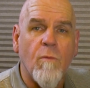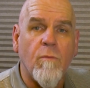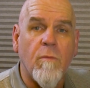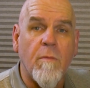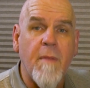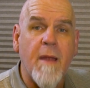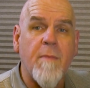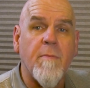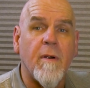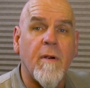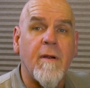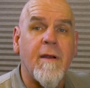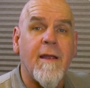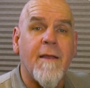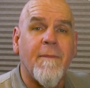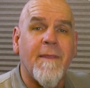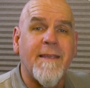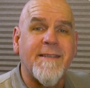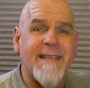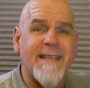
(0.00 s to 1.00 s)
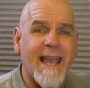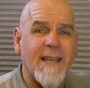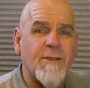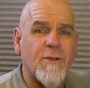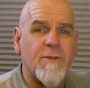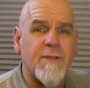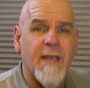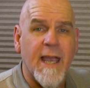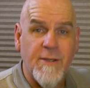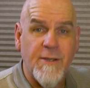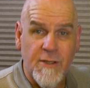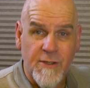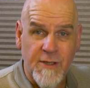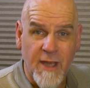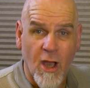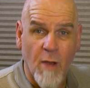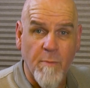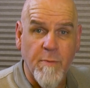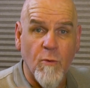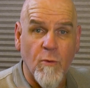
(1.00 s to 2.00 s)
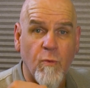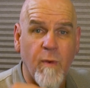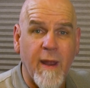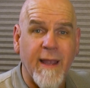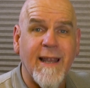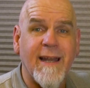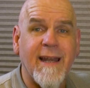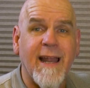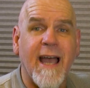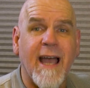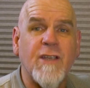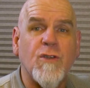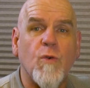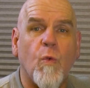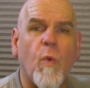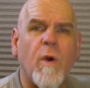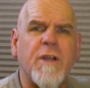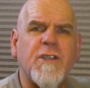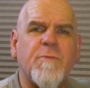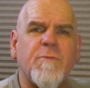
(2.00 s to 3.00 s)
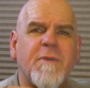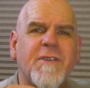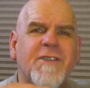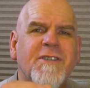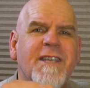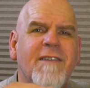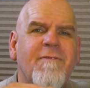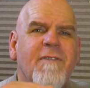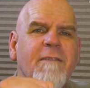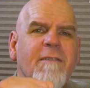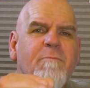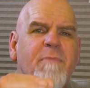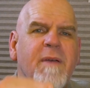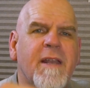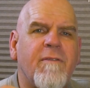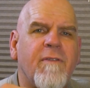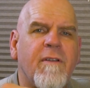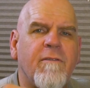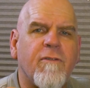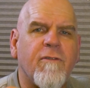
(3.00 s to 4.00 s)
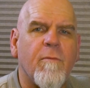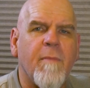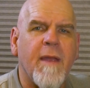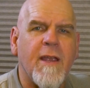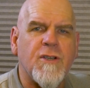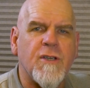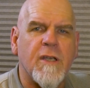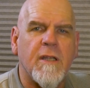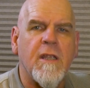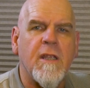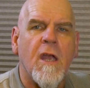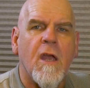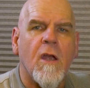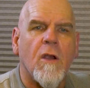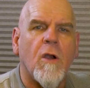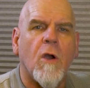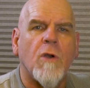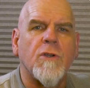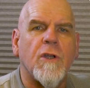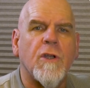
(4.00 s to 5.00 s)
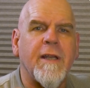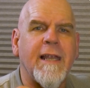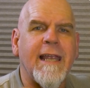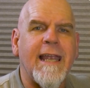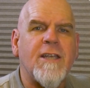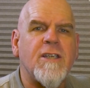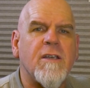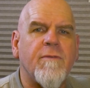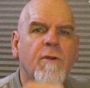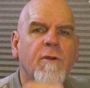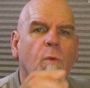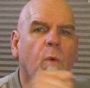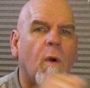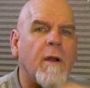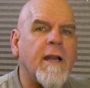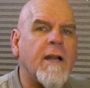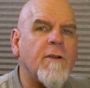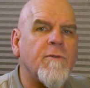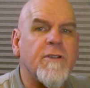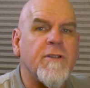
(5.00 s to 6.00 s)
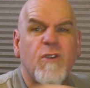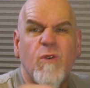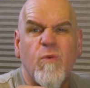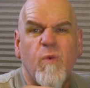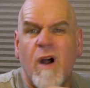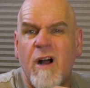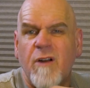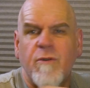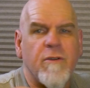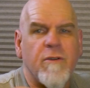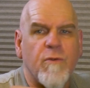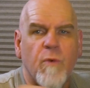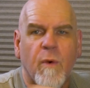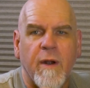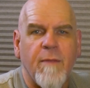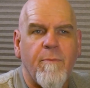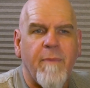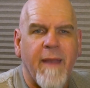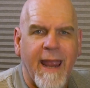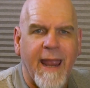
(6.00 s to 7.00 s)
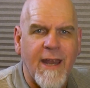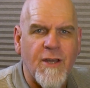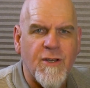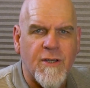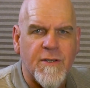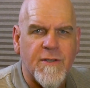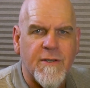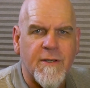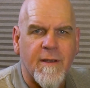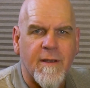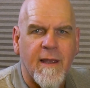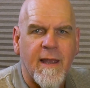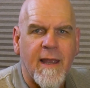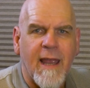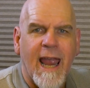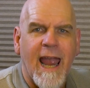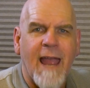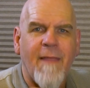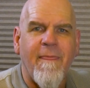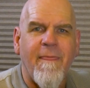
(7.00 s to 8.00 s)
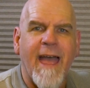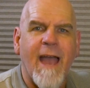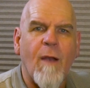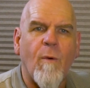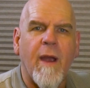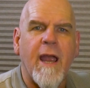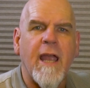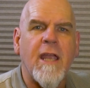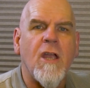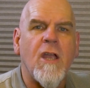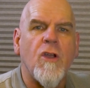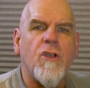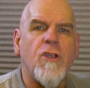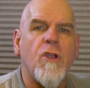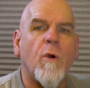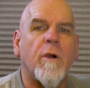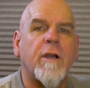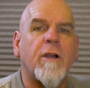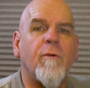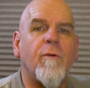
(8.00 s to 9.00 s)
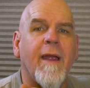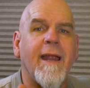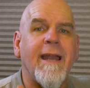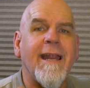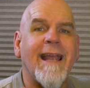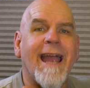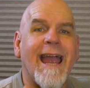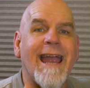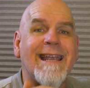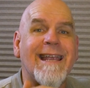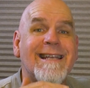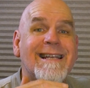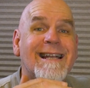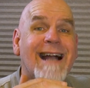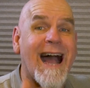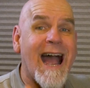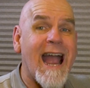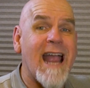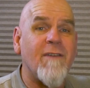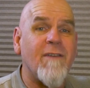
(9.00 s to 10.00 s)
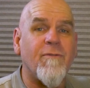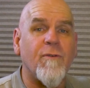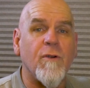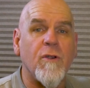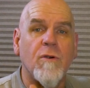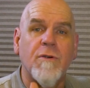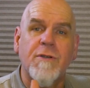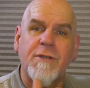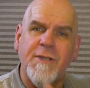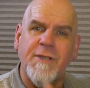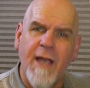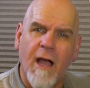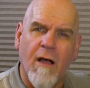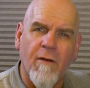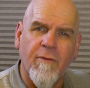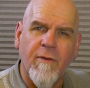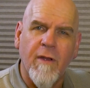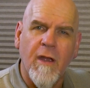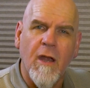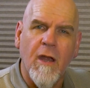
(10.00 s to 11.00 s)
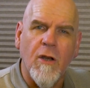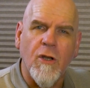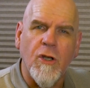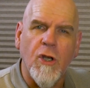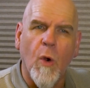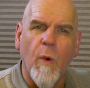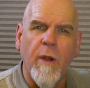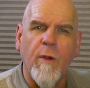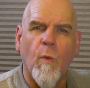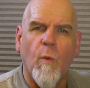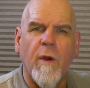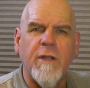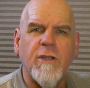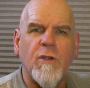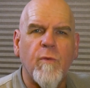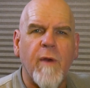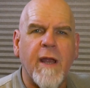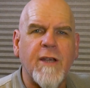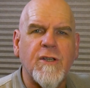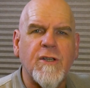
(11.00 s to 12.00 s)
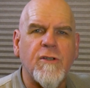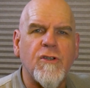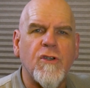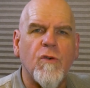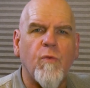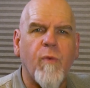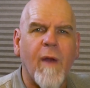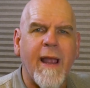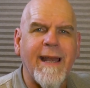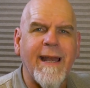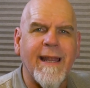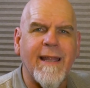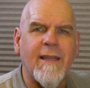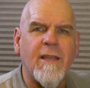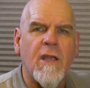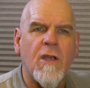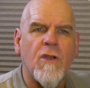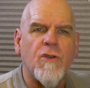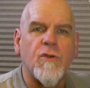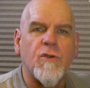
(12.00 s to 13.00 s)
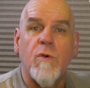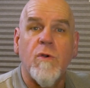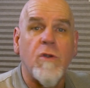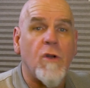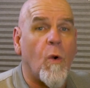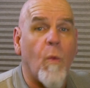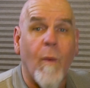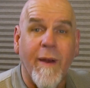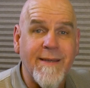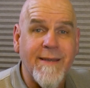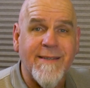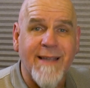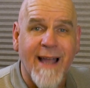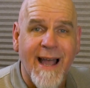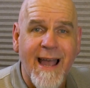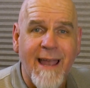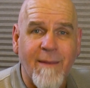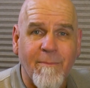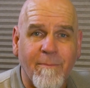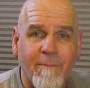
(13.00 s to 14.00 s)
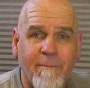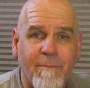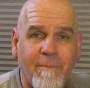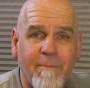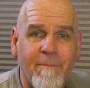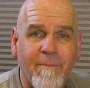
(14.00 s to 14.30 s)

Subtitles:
Remember, this exercise is to help you recognize what specific bit of information goes on each of your 100 to 120 pages. And that way, you are creating a guide for yourself, knowing what direction to write in so you don't waste time.